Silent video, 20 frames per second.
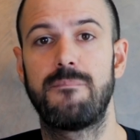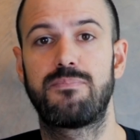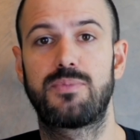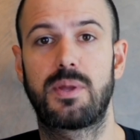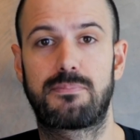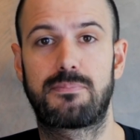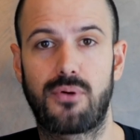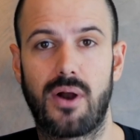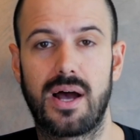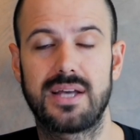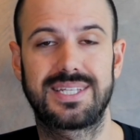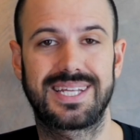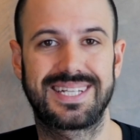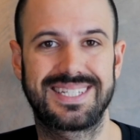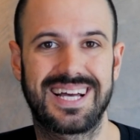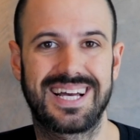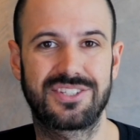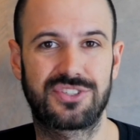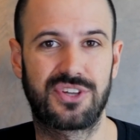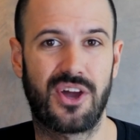the pricing
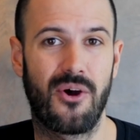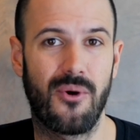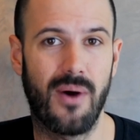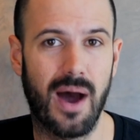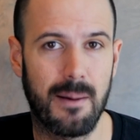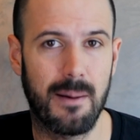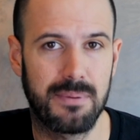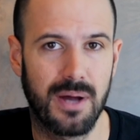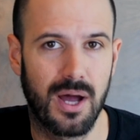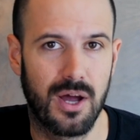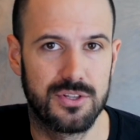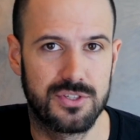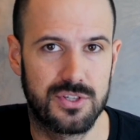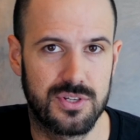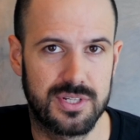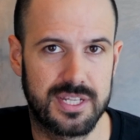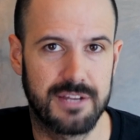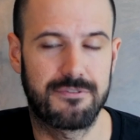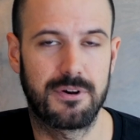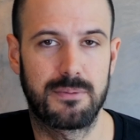does go up to
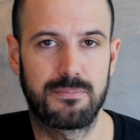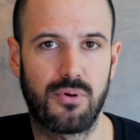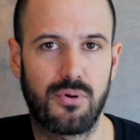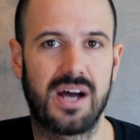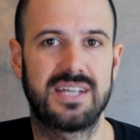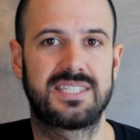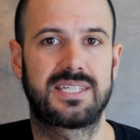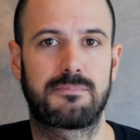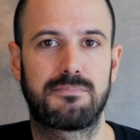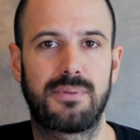different pricing